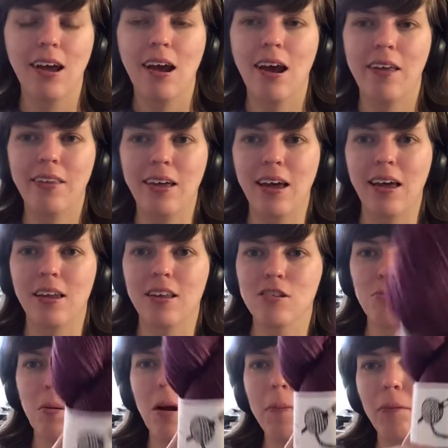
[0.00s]
And then this
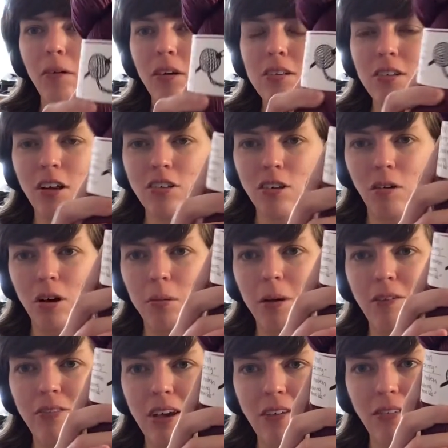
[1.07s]
purple is also one of my
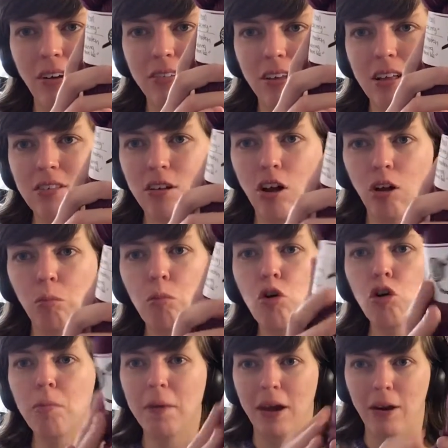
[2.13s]
favorites. It's called
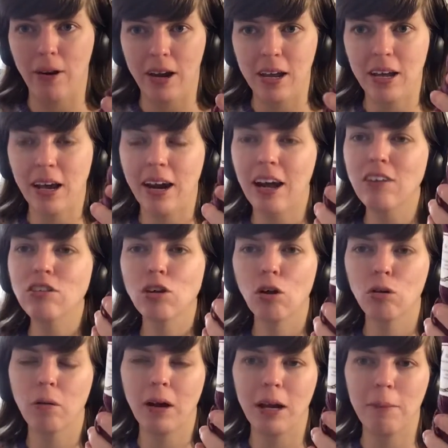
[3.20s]
Moonberry, and I've
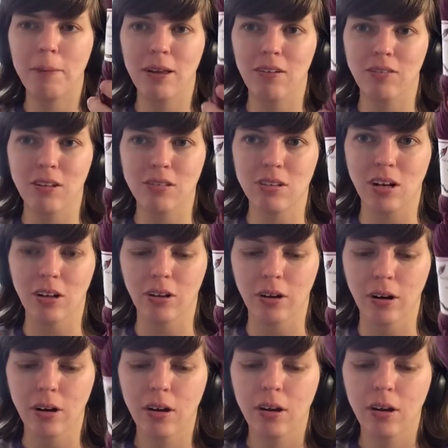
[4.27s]
sold quite a bit of this color.